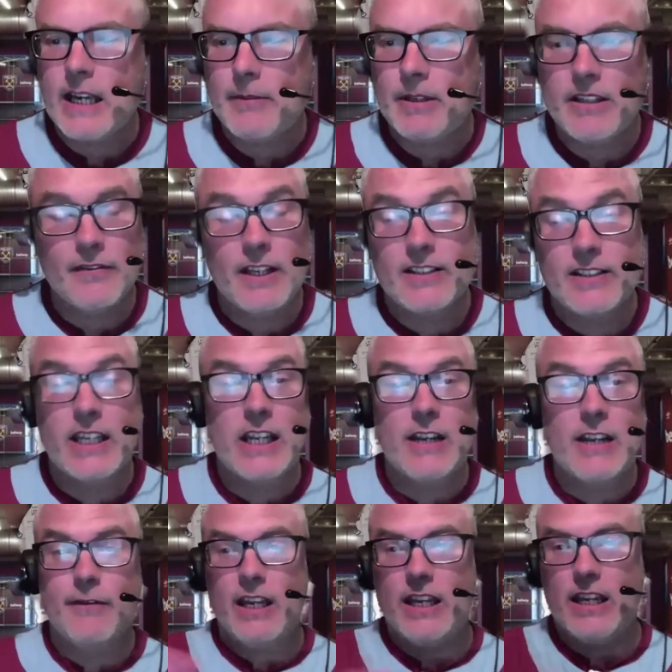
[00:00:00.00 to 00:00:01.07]
I mean, if there's
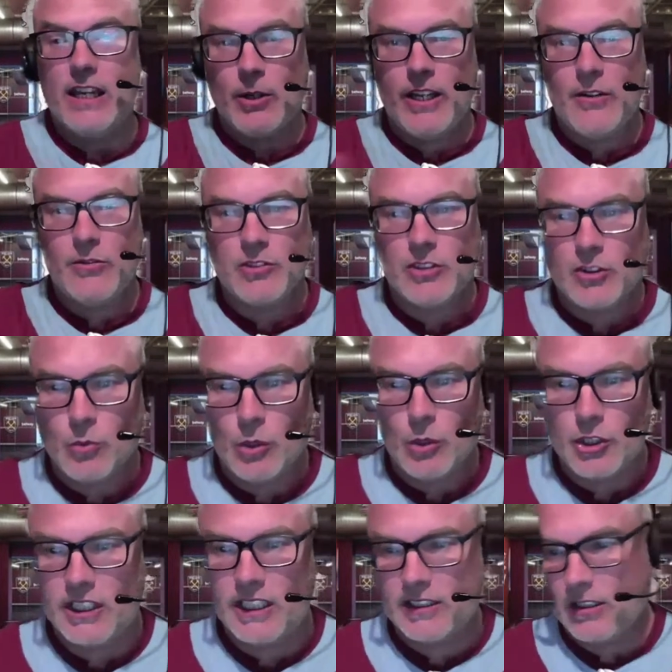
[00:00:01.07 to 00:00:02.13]
anybody else that's
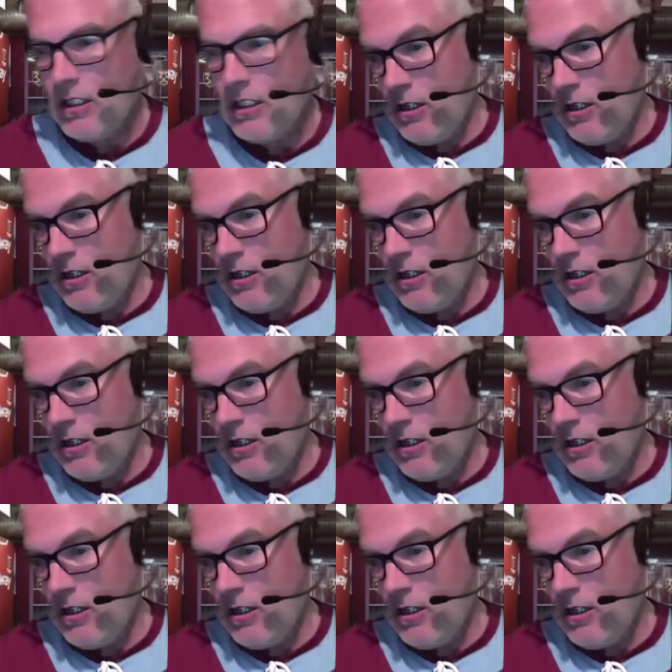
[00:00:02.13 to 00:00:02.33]
watching this,